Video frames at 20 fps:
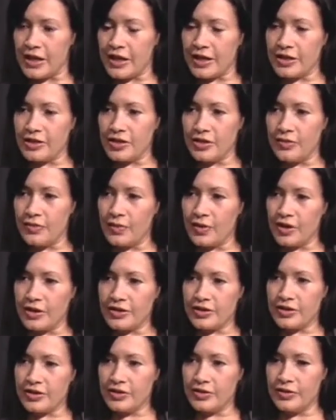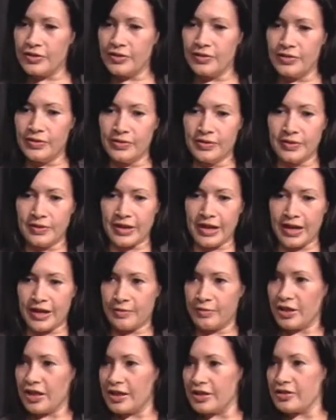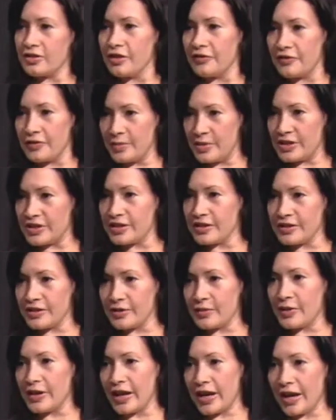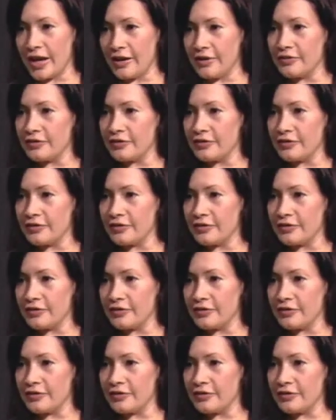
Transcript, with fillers: and I don't want to cannibalize off of the business that we have.